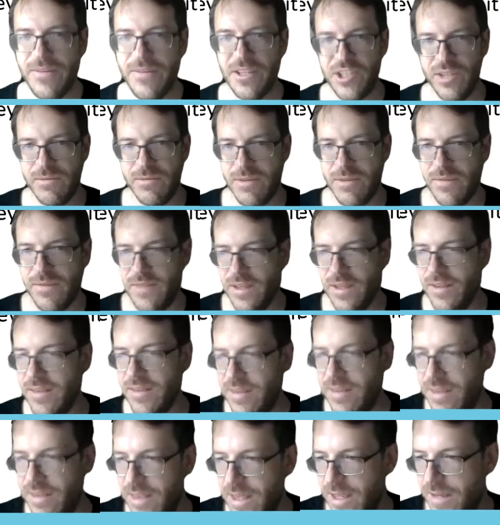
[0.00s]
fiction
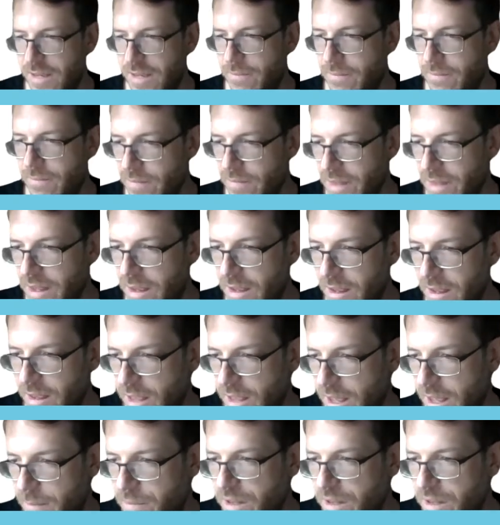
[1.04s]
reveals the
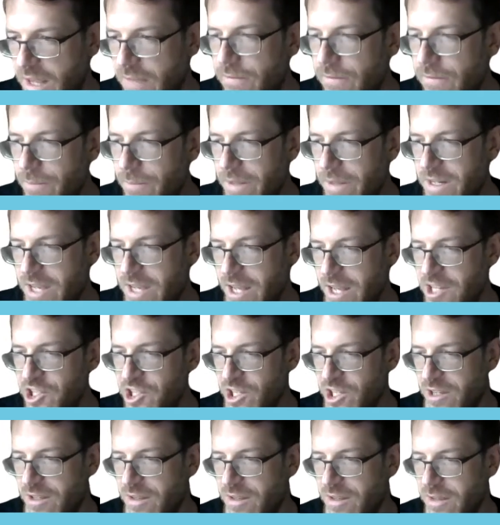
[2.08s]
playful
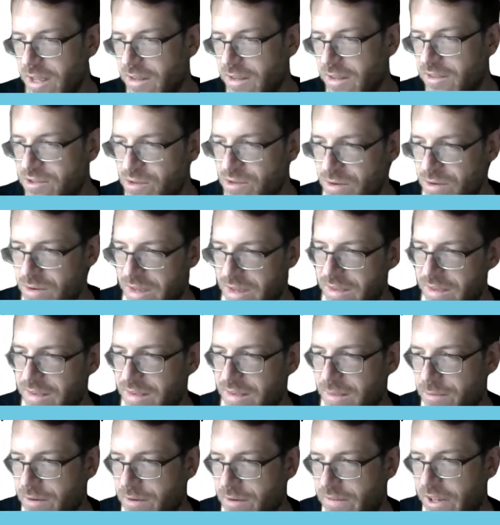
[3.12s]
potential in stories
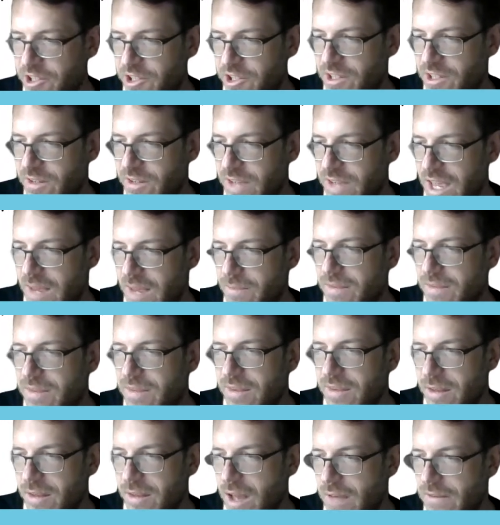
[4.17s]
that professional
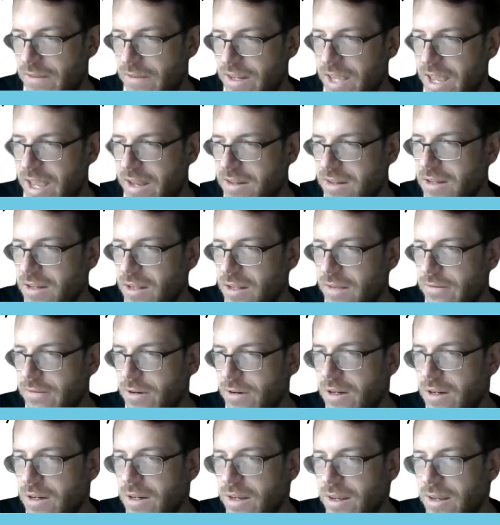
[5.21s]
games often can't
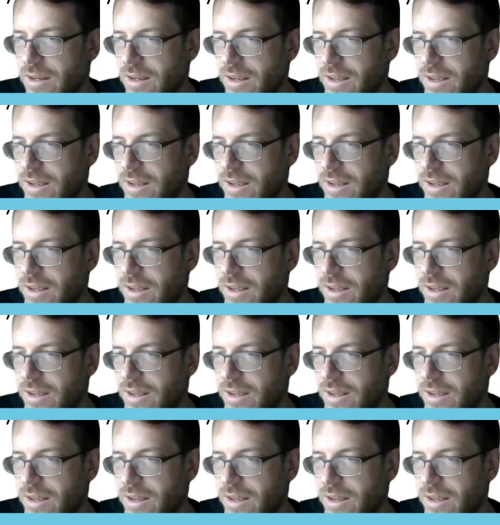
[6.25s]
deliver.